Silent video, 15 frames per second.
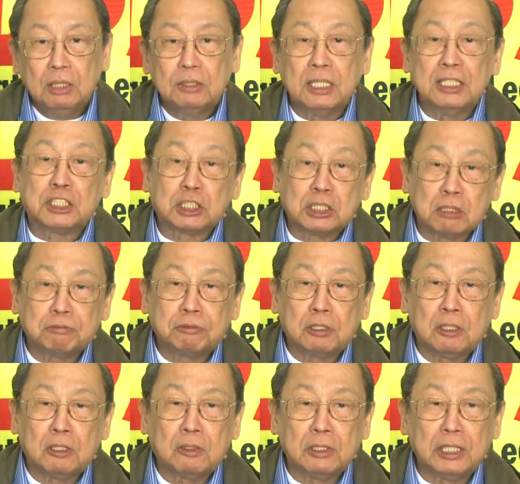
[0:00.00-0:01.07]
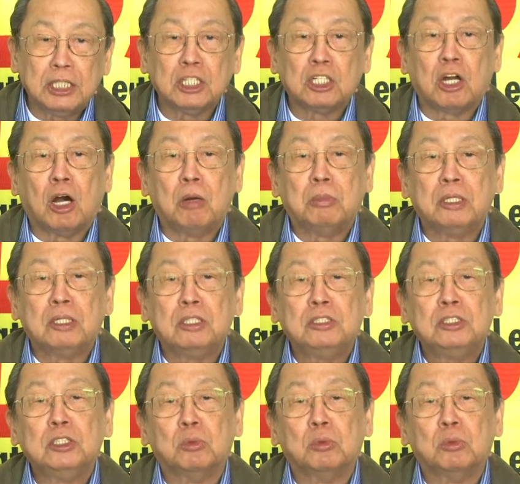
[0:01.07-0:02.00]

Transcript: They suffer in common